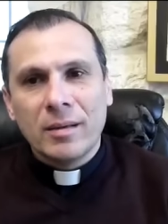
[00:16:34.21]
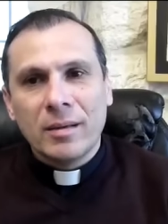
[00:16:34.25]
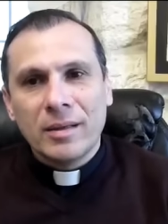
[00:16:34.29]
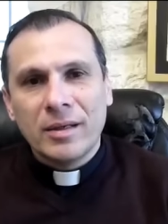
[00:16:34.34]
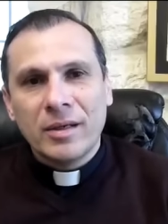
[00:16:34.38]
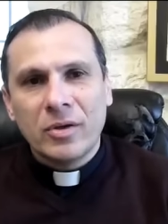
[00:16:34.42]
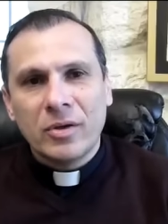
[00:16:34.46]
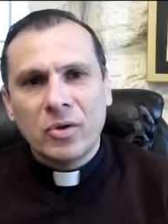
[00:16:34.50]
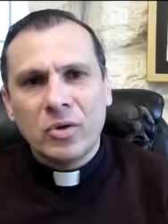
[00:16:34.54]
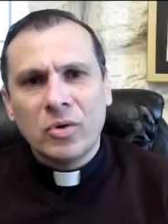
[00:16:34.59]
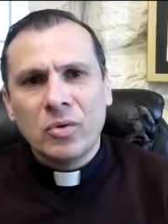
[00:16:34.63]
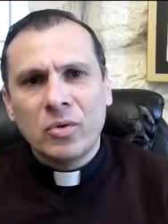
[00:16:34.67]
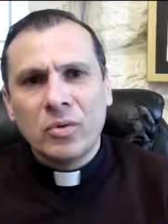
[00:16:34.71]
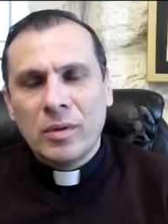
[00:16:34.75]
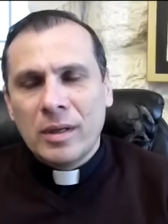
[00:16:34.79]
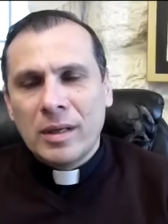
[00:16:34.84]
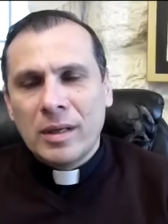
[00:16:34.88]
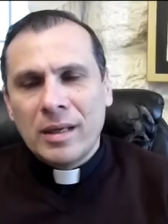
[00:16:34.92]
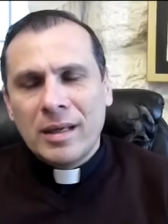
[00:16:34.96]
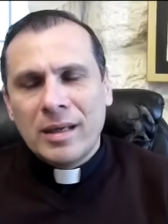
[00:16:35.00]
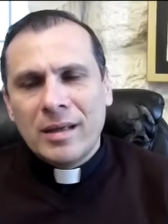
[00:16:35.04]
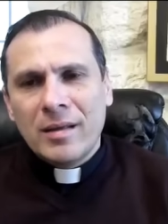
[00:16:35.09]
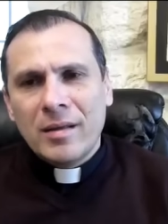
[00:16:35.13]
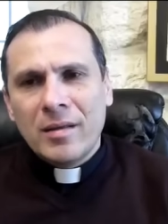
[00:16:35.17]
You know,
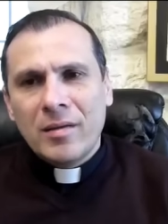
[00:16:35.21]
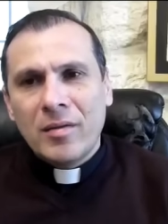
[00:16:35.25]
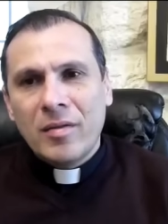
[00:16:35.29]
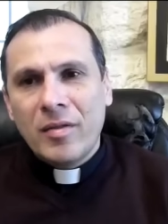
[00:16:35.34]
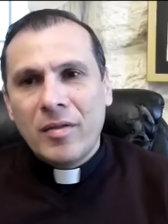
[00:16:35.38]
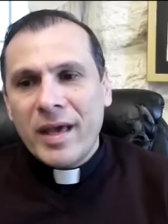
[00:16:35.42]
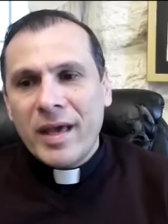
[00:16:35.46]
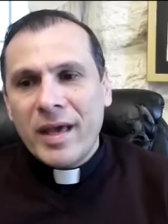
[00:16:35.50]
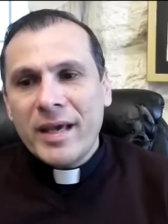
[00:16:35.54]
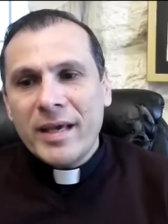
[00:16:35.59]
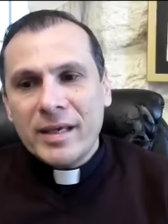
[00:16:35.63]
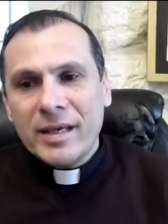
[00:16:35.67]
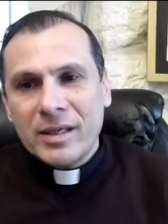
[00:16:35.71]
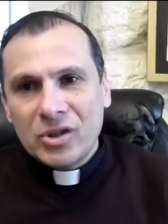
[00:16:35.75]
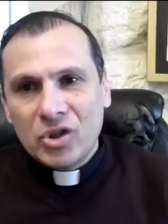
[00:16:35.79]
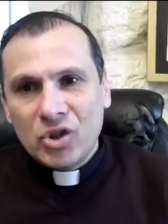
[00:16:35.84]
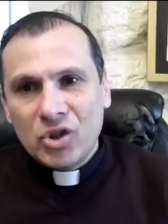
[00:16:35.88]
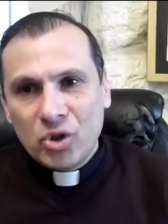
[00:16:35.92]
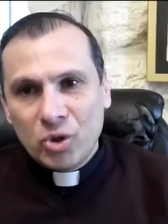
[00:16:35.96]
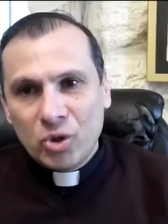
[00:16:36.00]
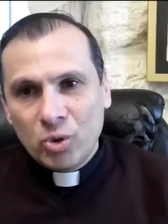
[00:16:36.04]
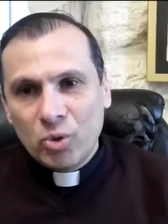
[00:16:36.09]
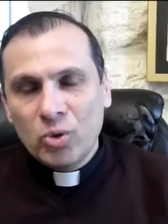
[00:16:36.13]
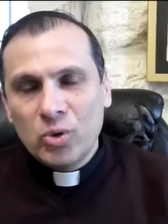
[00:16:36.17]
they
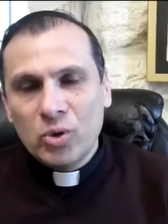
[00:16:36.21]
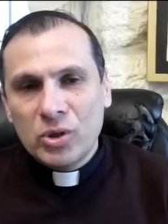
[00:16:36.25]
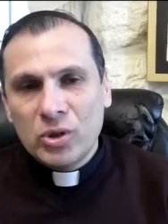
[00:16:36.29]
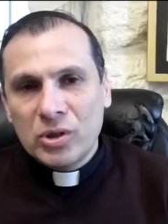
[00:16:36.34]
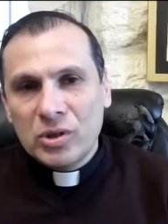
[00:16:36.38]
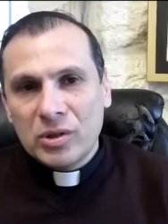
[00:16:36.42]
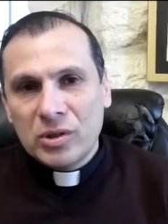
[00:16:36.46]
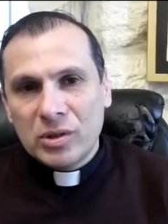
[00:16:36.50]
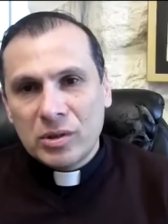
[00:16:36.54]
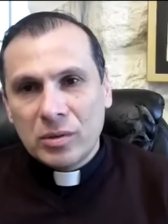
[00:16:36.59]
choose